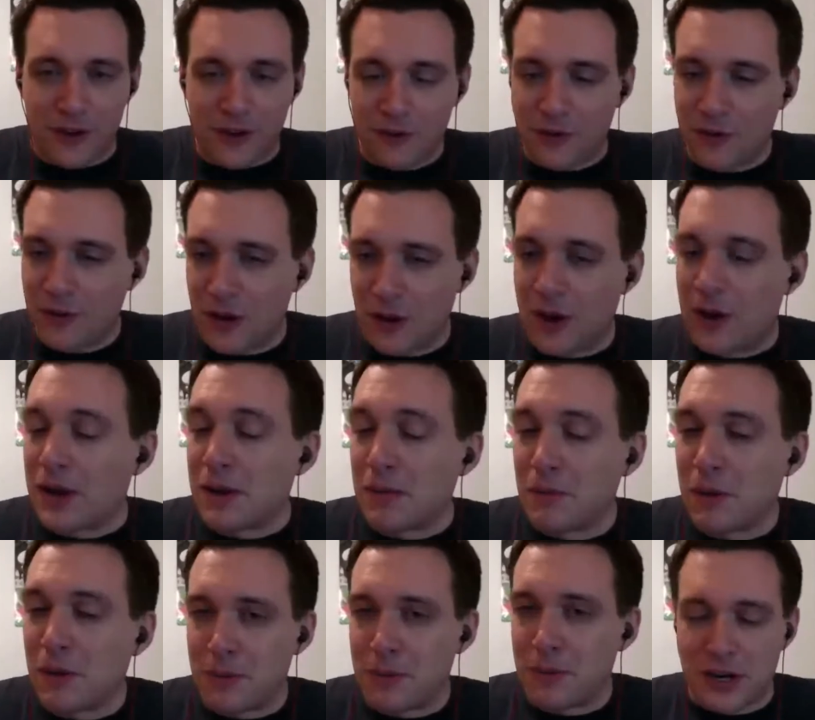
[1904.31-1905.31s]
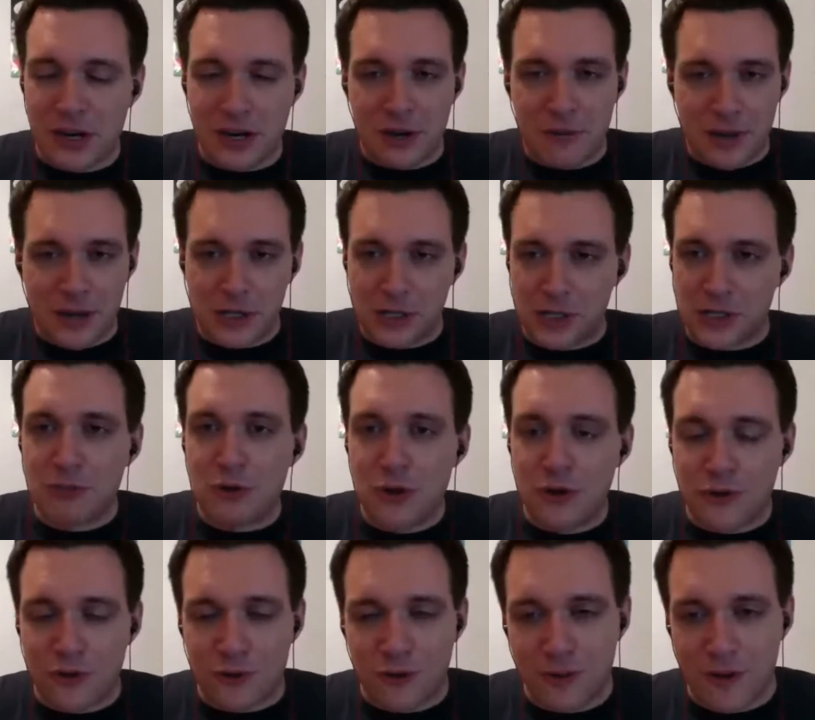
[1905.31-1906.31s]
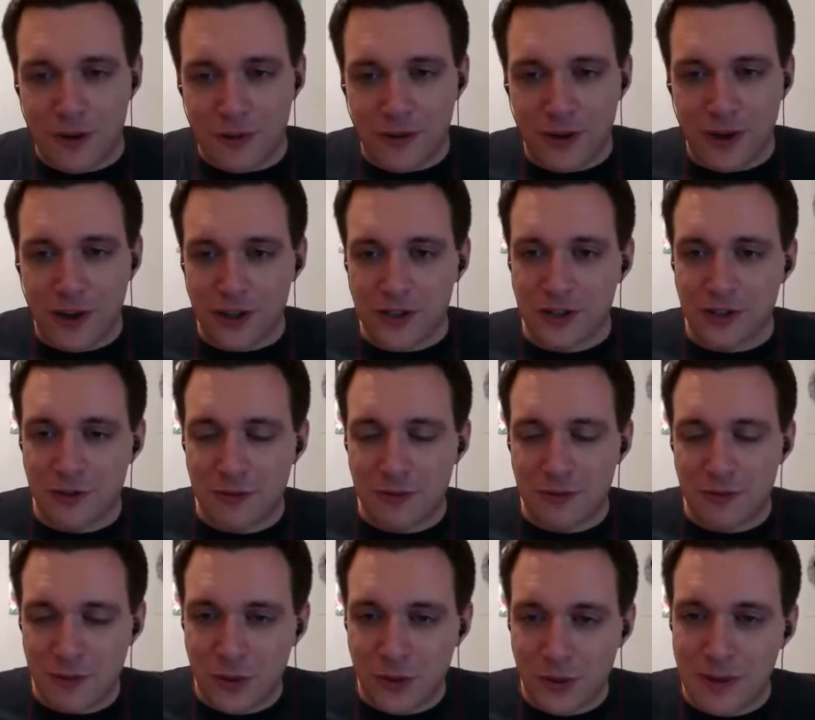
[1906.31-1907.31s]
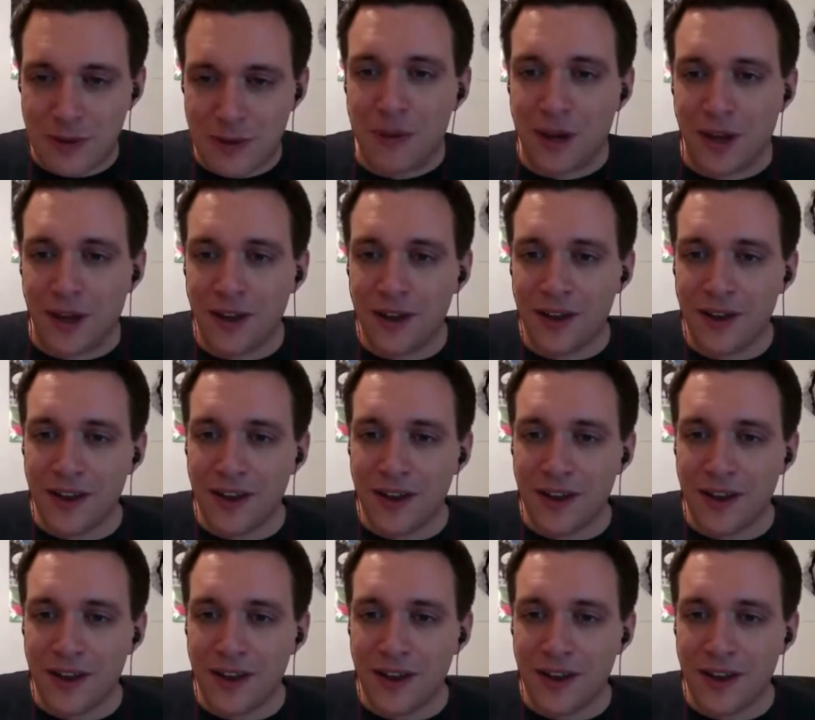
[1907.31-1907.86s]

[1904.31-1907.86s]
in my opinion, a bit smoother and a bit faster and a bit more nimbler.